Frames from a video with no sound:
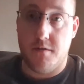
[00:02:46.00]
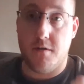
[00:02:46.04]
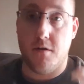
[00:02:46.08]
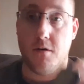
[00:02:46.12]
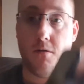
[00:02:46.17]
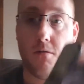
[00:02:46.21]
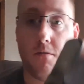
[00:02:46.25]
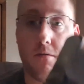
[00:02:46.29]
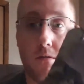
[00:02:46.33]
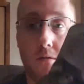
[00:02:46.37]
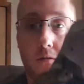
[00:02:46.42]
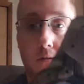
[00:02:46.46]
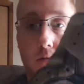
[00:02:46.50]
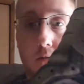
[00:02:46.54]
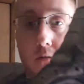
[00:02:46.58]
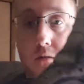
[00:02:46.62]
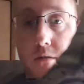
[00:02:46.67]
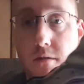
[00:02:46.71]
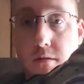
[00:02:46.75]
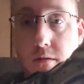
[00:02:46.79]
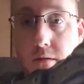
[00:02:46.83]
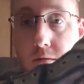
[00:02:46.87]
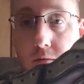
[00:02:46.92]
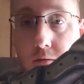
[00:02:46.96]
so
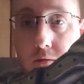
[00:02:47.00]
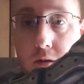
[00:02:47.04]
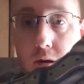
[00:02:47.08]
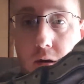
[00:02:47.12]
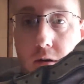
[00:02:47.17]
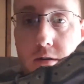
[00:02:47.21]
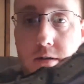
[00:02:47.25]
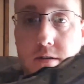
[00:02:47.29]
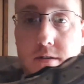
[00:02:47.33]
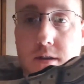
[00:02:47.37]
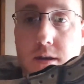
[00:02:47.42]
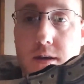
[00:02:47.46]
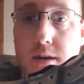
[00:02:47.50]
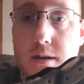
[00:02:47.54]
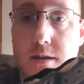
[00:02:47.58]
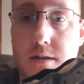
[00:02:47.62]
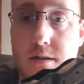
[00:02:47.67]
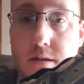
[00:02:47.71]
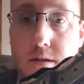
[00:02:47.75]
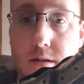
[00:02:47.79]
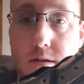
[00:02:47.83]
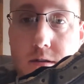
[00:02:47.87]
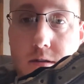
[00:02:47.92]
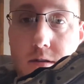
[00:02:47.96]
there it is,
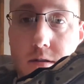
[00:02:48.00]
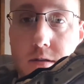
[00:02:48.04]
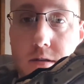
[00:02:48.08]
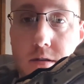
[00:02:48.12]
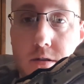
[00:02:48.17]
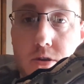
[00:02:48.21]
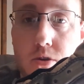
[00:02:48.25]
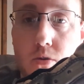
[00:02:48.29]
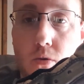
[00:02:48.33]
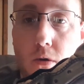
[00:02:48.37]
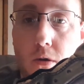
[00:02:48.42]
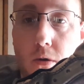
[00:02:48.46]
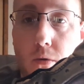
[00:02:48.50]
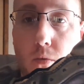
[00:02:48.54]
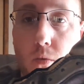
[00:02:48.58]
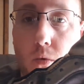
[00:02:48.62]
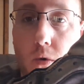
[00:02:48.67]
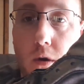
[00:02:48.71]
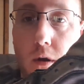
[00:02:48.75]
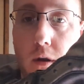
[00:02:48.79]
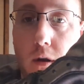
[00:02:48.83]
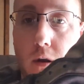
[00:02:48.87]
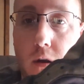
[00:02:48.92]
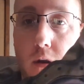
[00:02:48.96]
guys. The Jordan
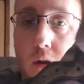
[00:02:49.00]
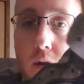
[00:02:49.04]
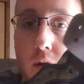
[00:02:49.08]
1